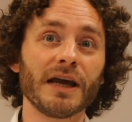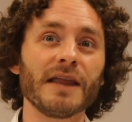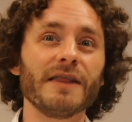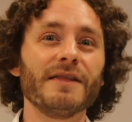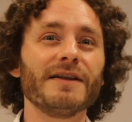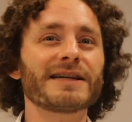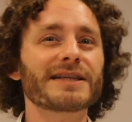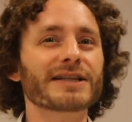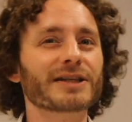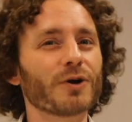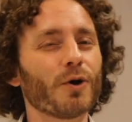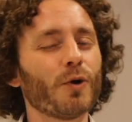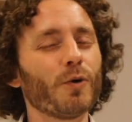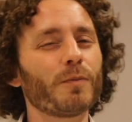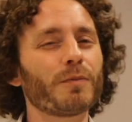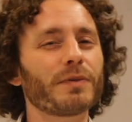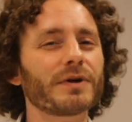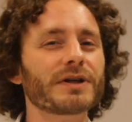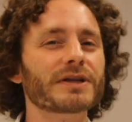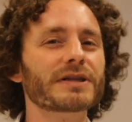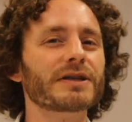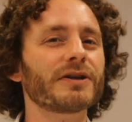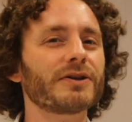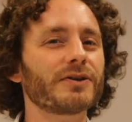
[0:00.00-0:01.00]
this
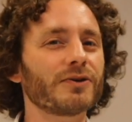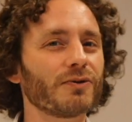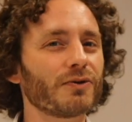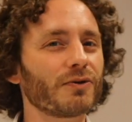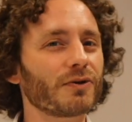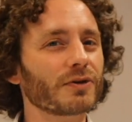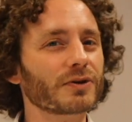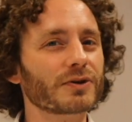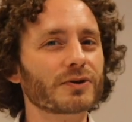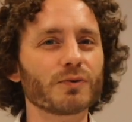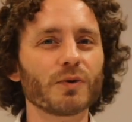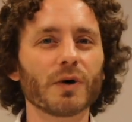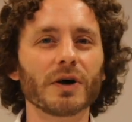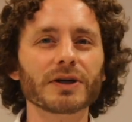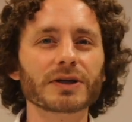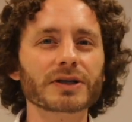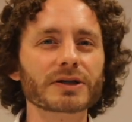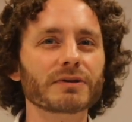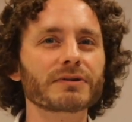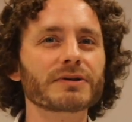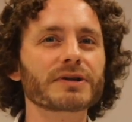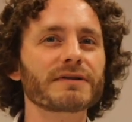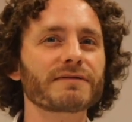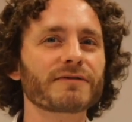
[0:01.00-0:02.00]
opens the door to all
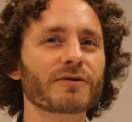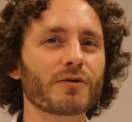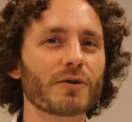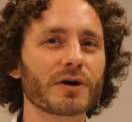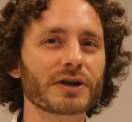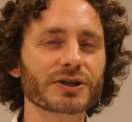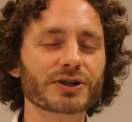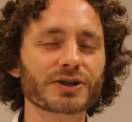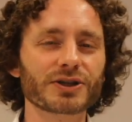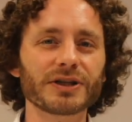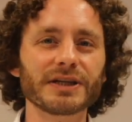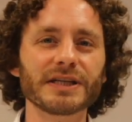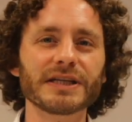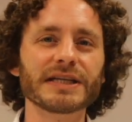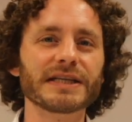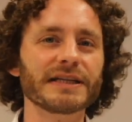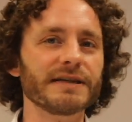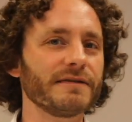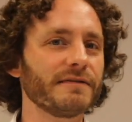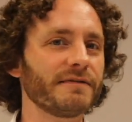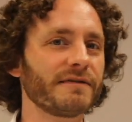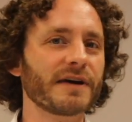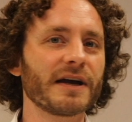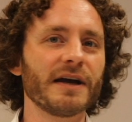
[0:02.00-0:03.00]
sorts of questions
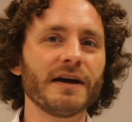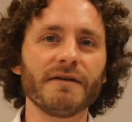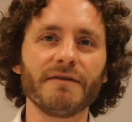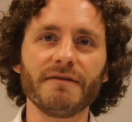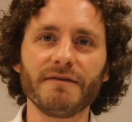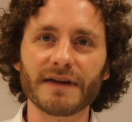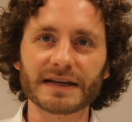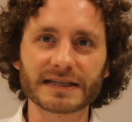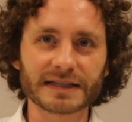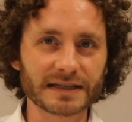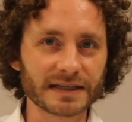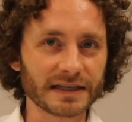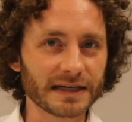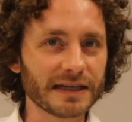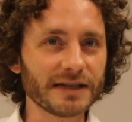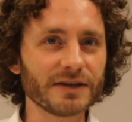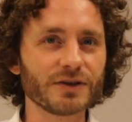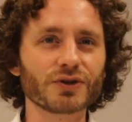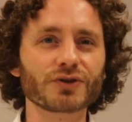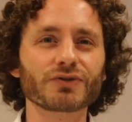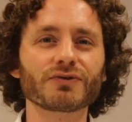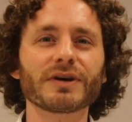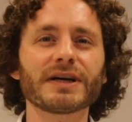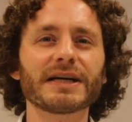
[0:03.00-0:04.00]
of vested
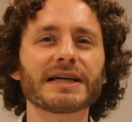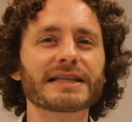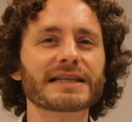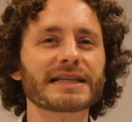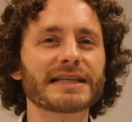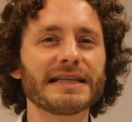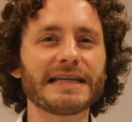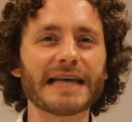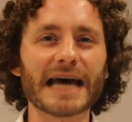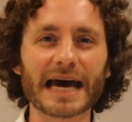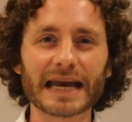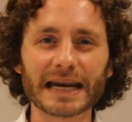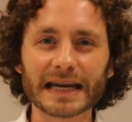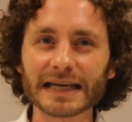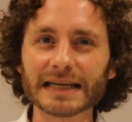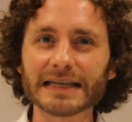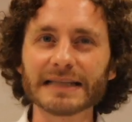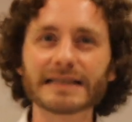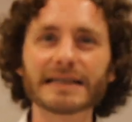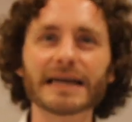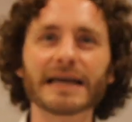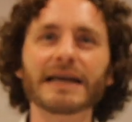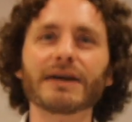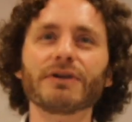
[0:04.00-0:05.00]
interest, data
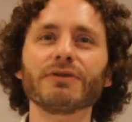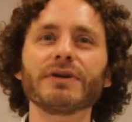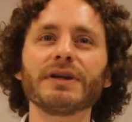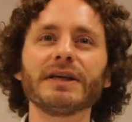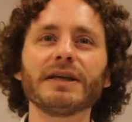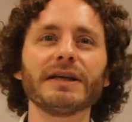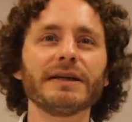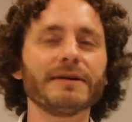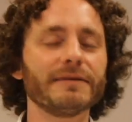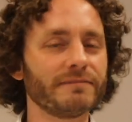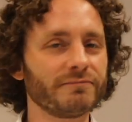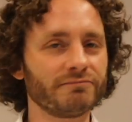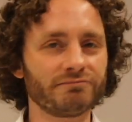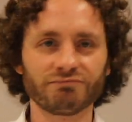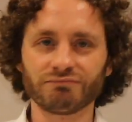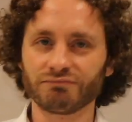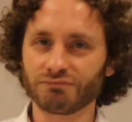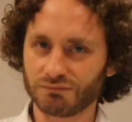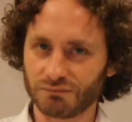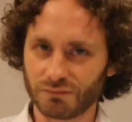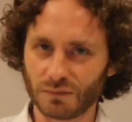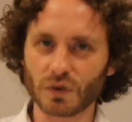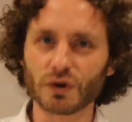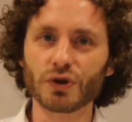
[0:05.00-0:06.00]
integrity,
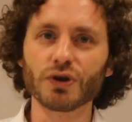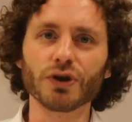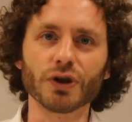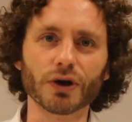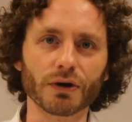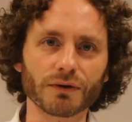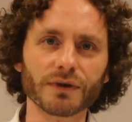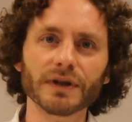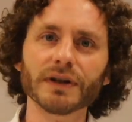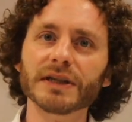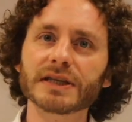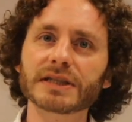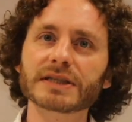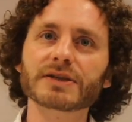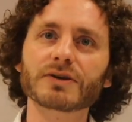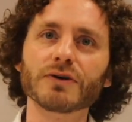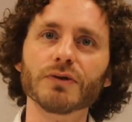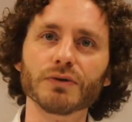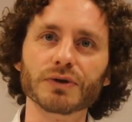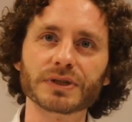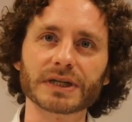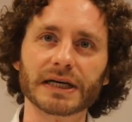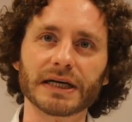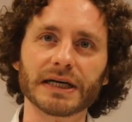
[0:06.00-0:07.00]
the list
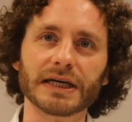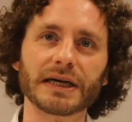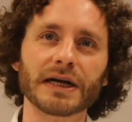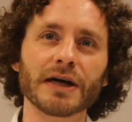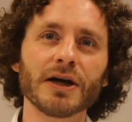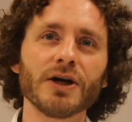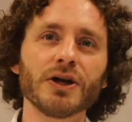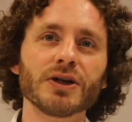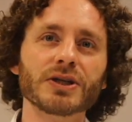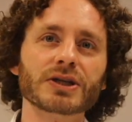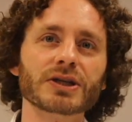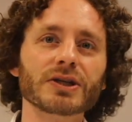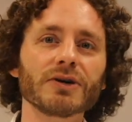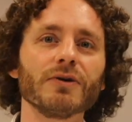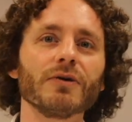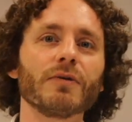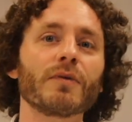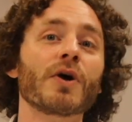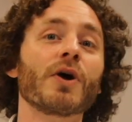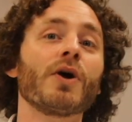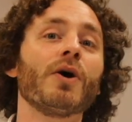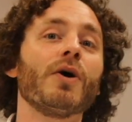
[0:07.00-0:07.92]
goes on. So